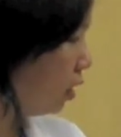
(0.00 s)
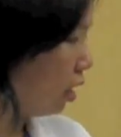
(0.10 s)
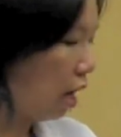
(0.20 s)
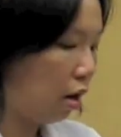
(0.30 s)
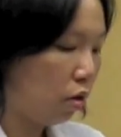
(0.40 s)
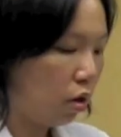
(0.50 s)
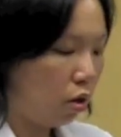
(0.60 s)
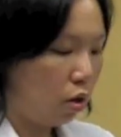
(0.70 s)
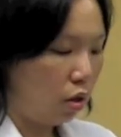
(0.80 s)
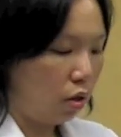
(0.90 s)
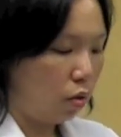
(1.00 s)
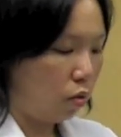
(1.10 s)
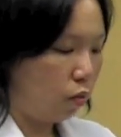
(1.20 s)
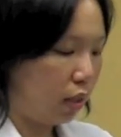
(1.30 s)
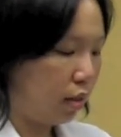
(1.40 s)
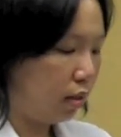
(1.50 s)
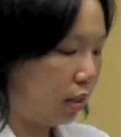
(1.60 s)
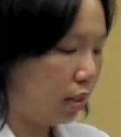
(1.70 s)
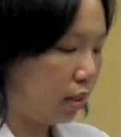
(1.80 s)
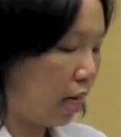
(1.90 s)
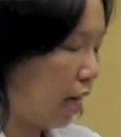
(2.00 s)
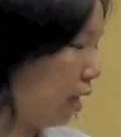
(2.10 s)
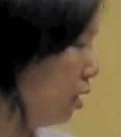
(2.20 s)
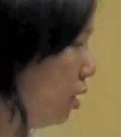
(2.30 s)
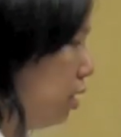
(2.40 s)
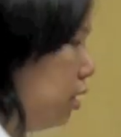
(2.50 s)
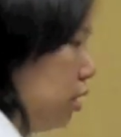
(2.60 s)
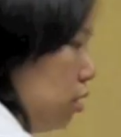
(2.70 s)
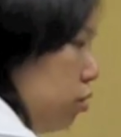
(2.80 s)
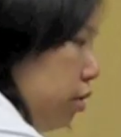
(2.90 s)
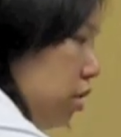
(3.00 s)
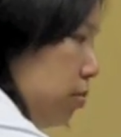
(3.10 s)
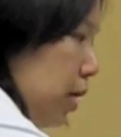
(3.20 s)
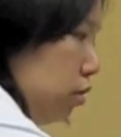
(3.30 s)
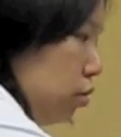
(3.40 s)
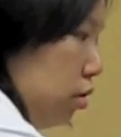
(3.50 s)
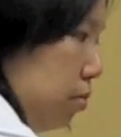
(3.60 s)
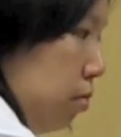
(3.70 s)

out whether this side corresponds to the